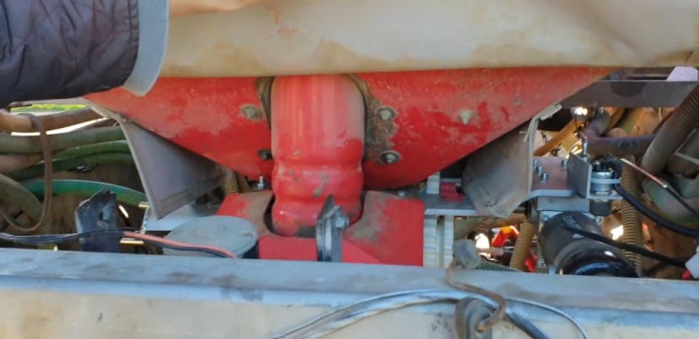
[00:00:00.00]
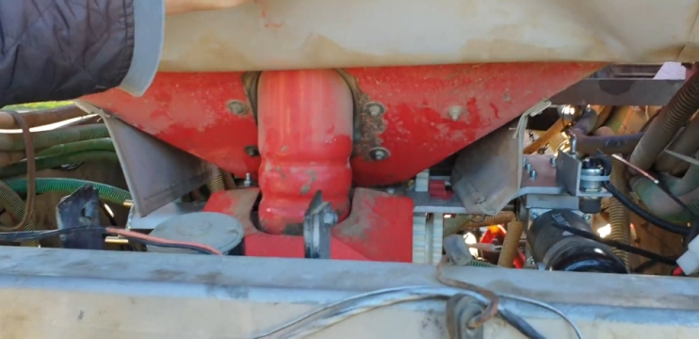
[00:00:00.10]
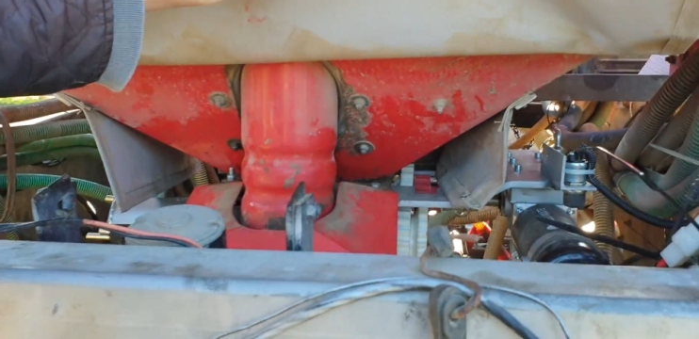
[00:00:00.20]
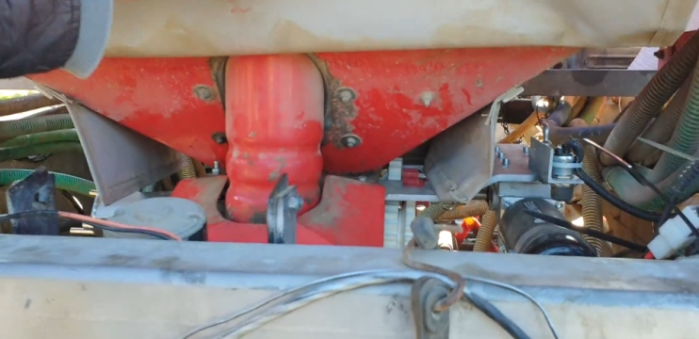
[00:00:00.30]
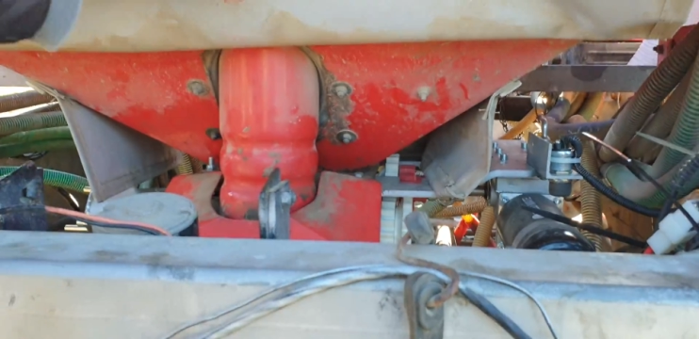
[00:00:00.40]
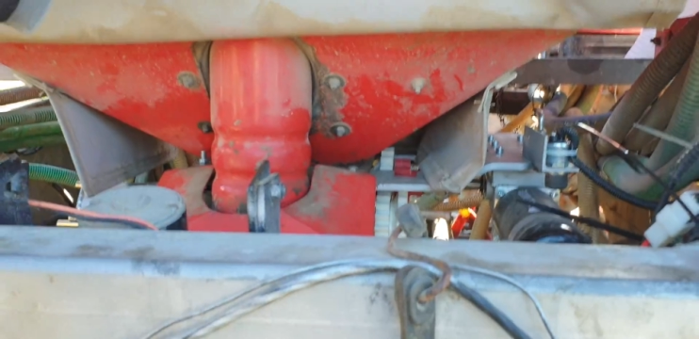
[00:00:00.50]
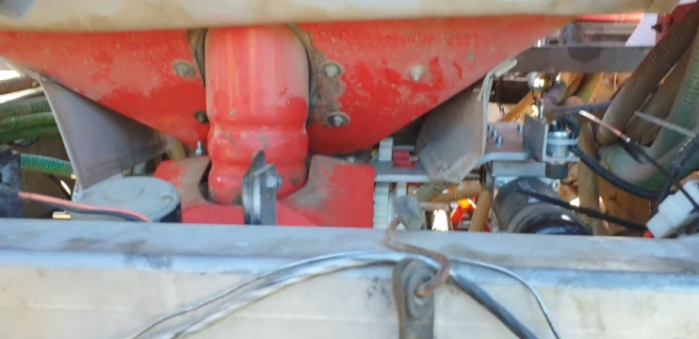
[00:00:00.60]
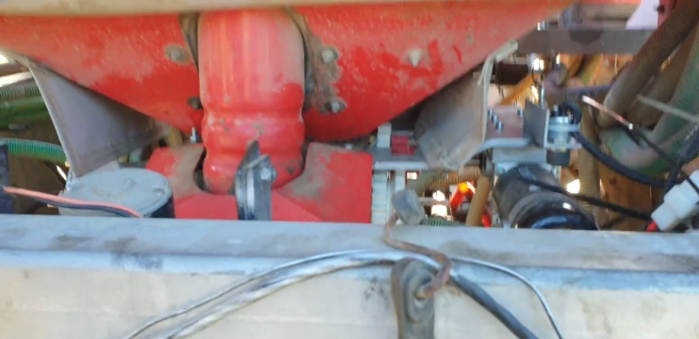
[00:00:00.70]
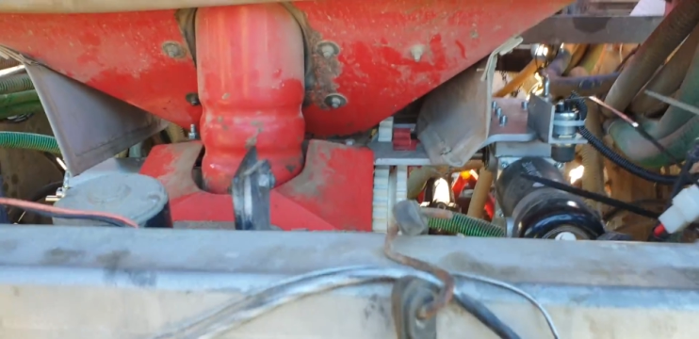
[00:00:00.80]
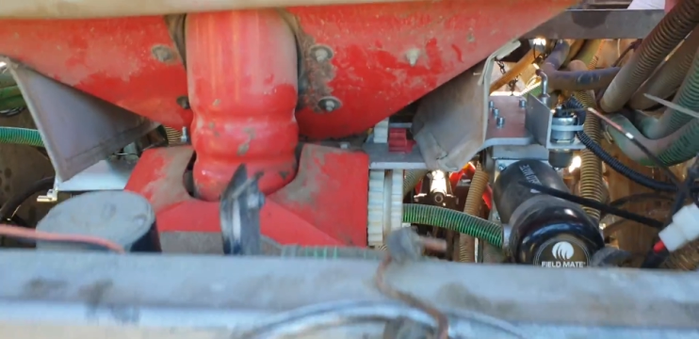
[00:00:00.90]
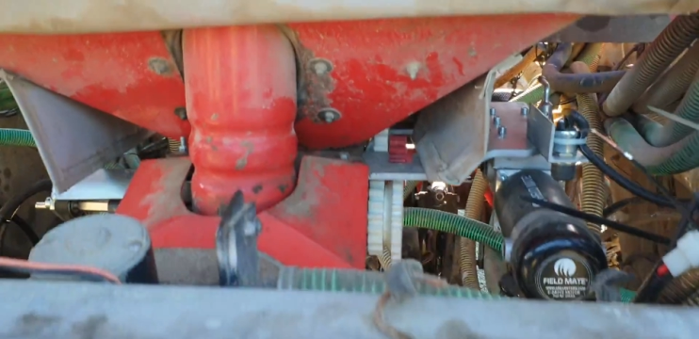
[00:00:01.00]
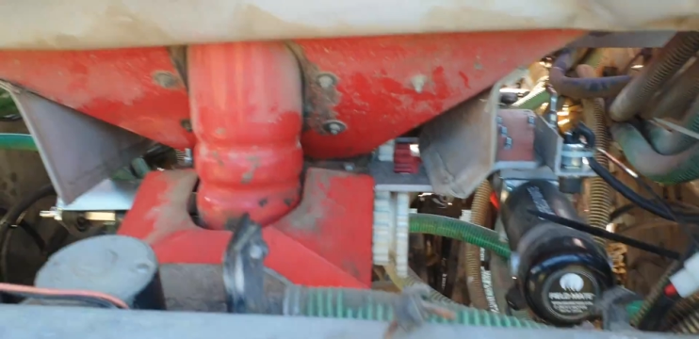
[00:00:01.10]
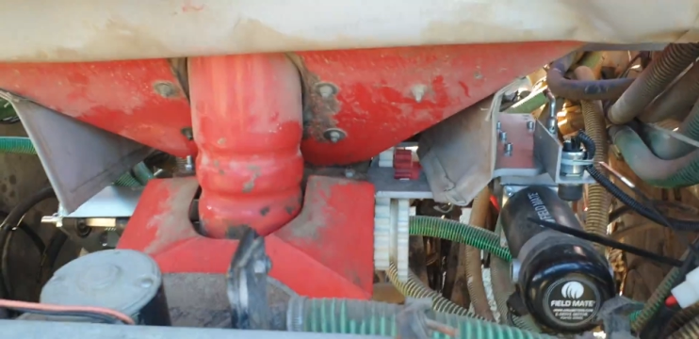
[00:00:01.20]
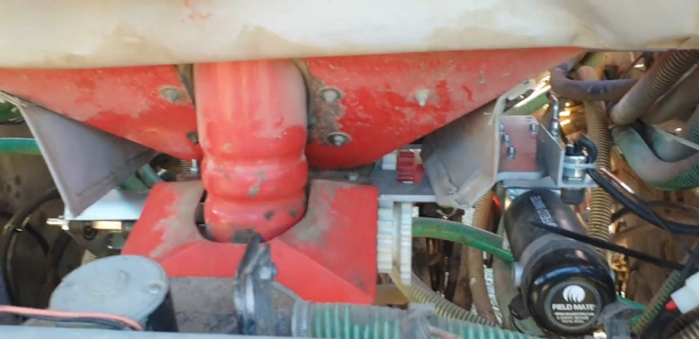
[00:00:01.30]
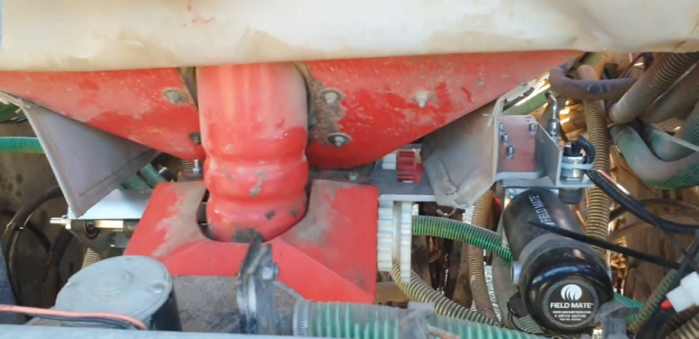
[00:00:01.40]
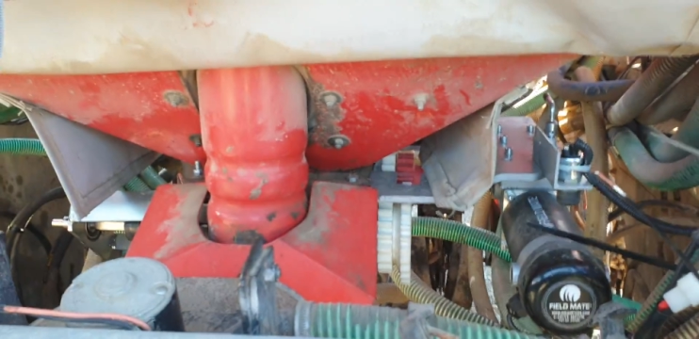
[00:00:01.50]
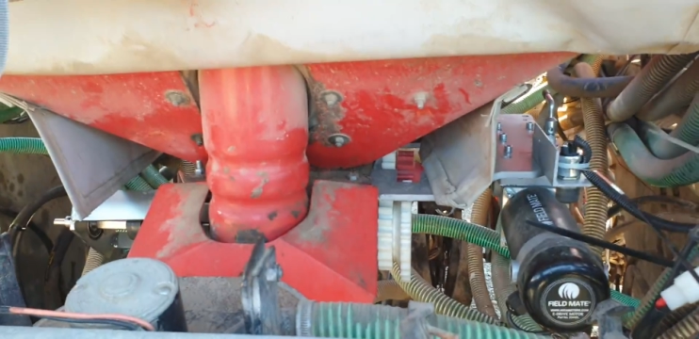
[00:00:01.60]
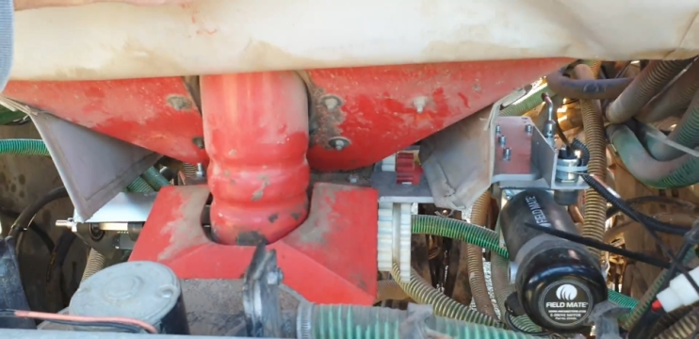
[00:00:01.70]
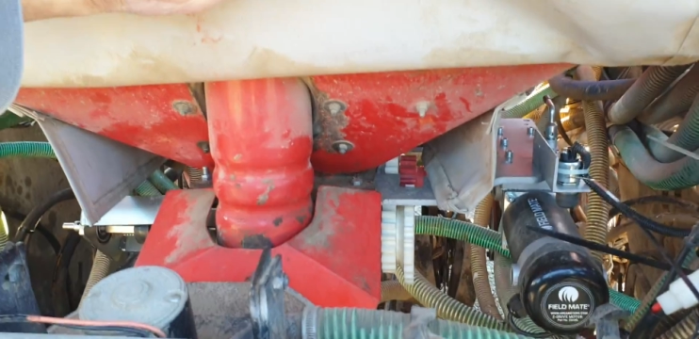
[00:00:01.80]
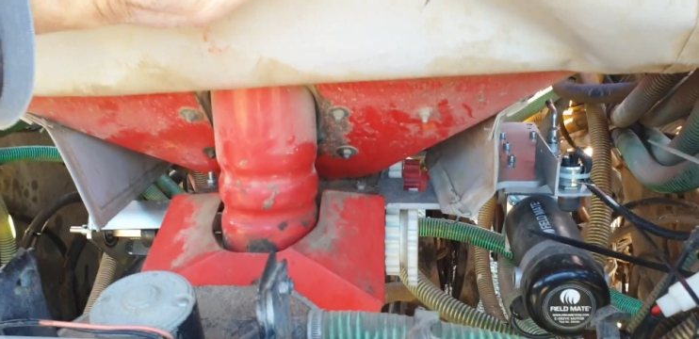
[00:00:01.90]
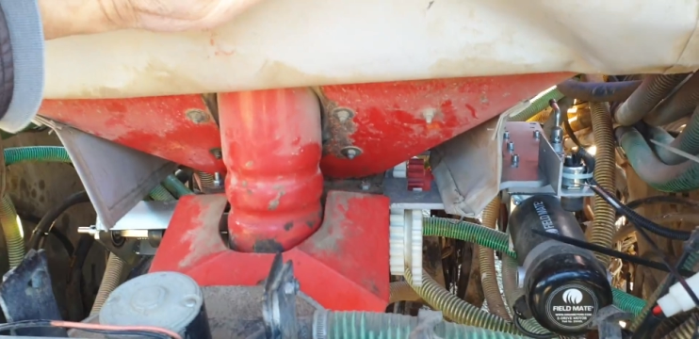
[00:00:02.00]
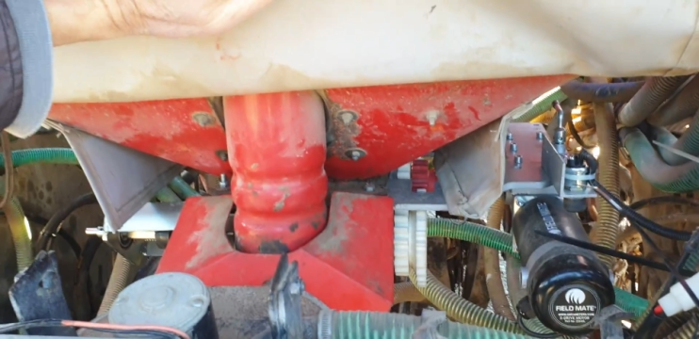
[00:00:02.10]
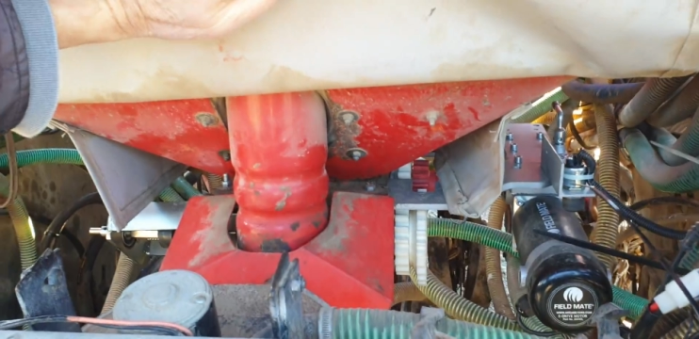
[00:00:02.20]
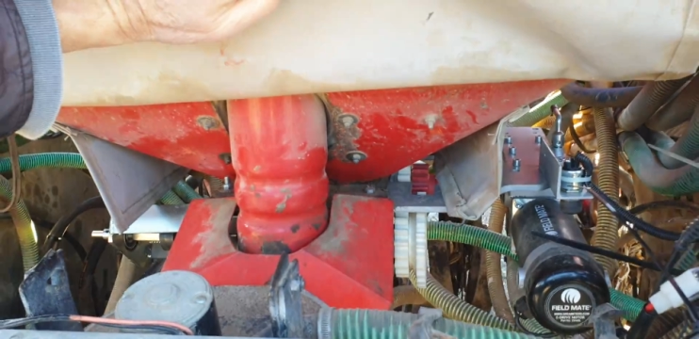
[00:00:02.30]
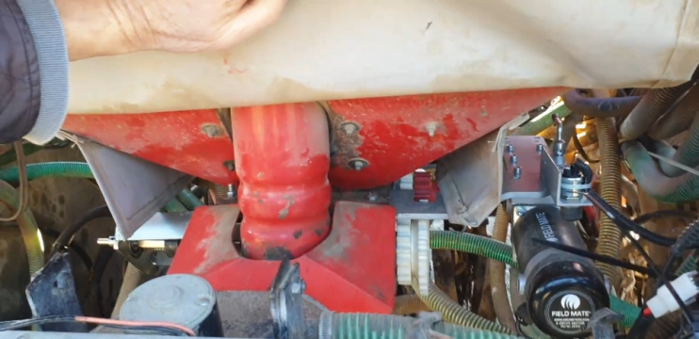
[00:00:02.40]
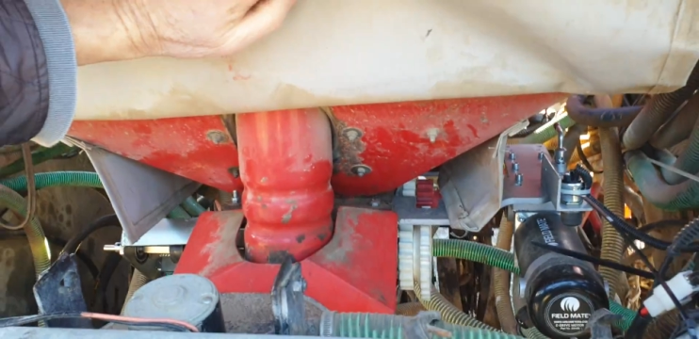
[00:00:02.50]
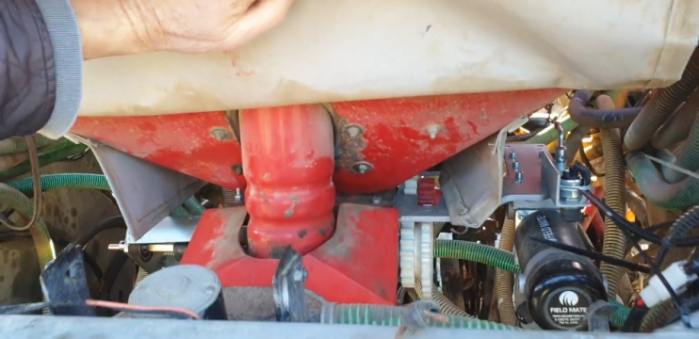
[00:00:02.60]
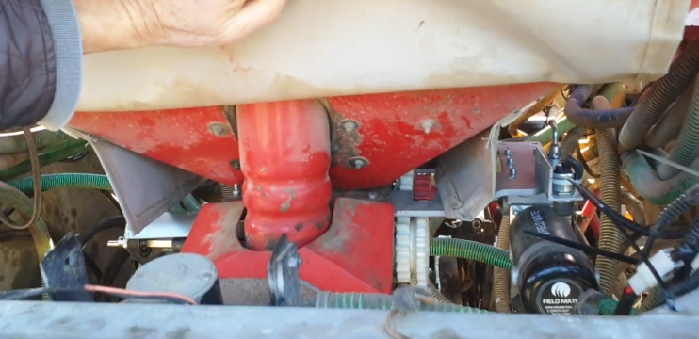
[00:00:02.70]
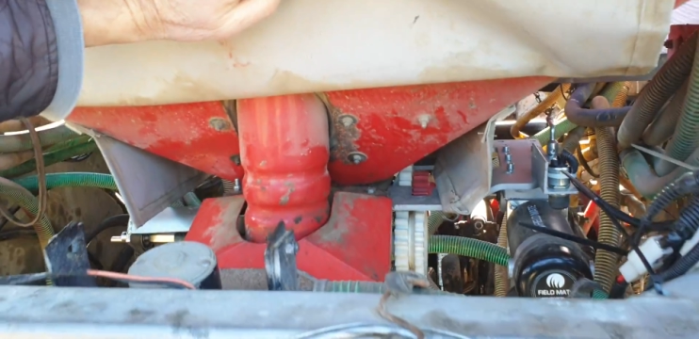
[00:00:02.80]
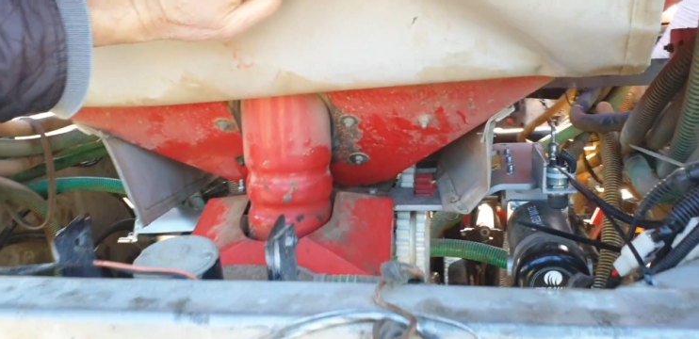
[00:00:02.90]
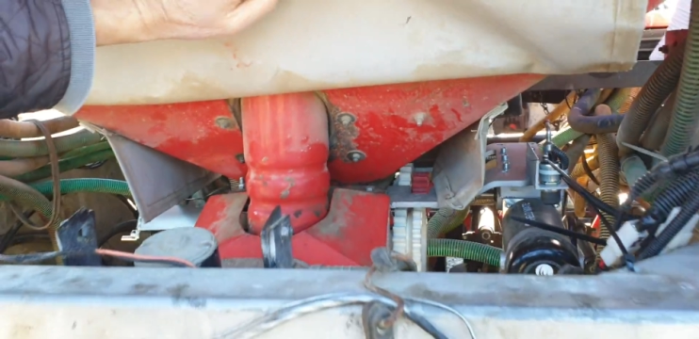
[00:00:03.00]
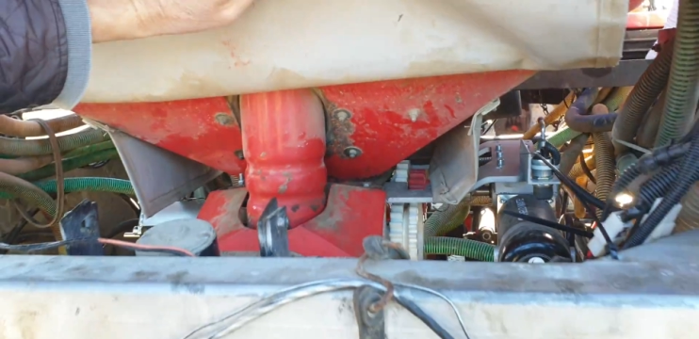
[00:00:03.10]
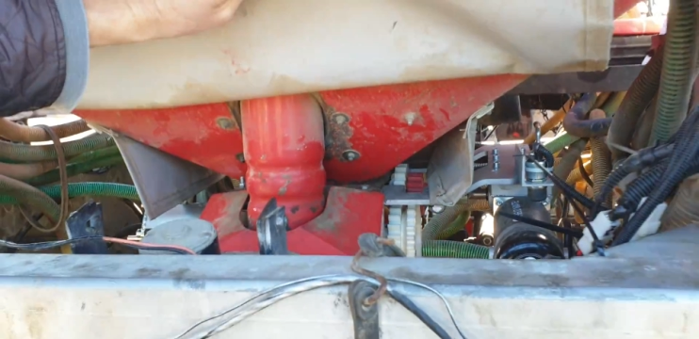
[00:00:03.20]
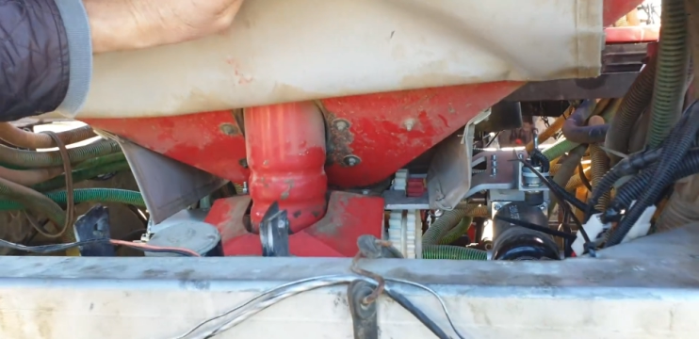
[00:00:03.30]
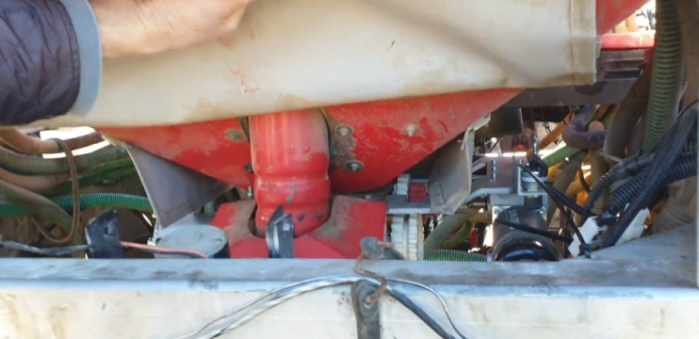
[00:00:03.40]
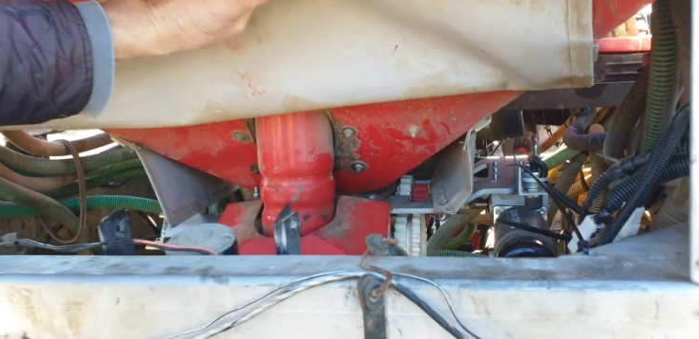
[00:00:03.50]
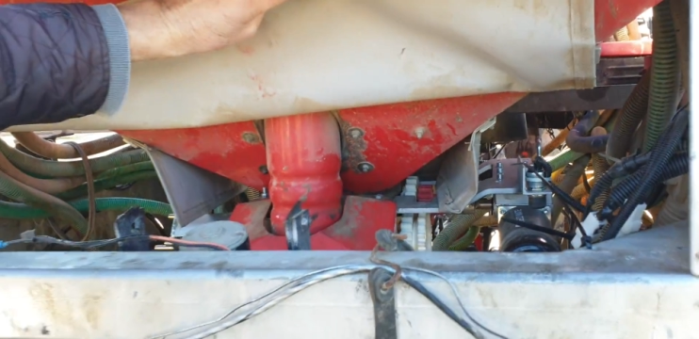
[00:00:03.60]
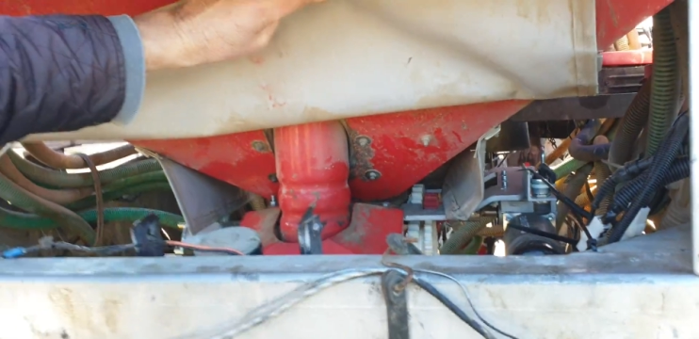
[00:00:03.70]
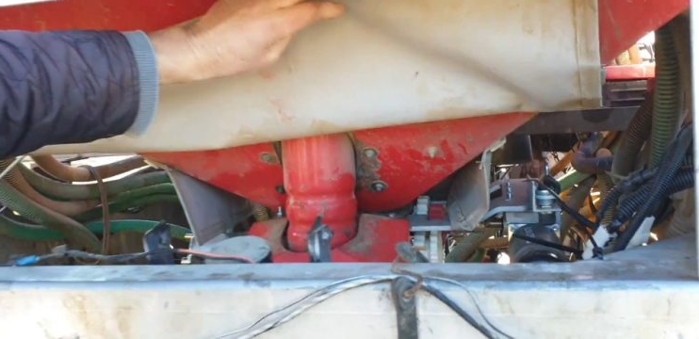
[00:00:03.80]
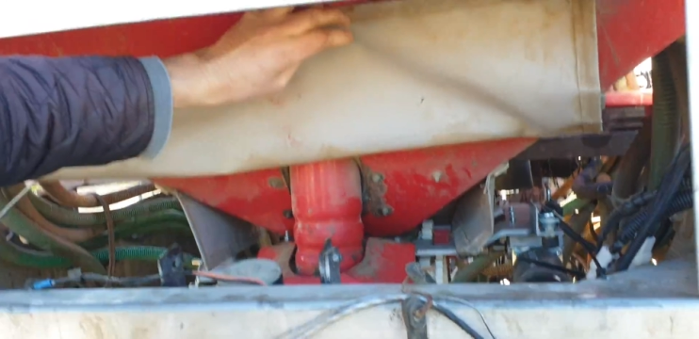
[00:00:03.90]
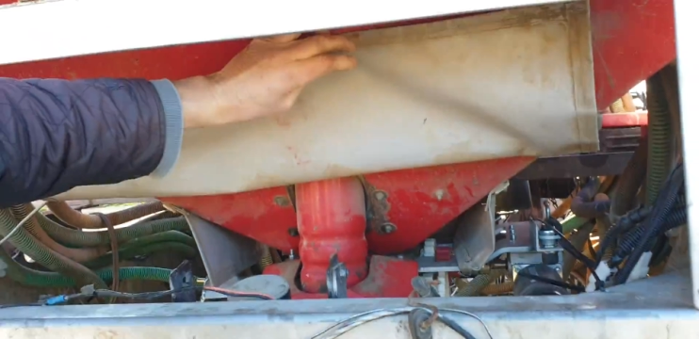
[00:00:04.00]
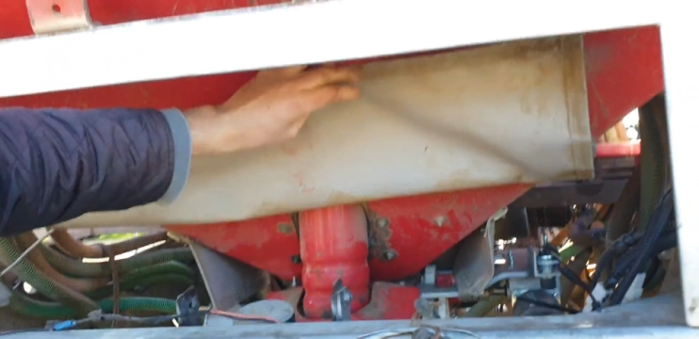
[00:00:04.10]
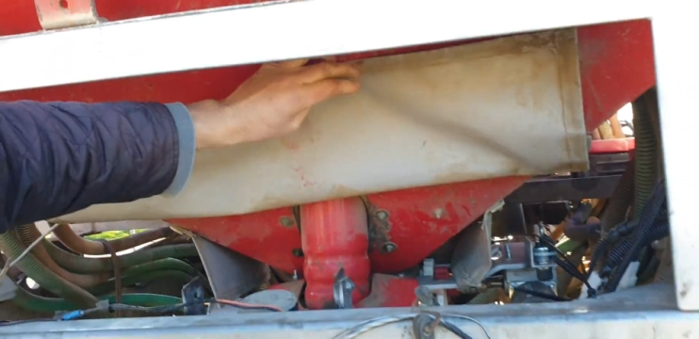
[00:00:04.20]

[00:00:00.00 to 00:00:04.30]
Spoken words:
No face is visible, so there are no lips to read.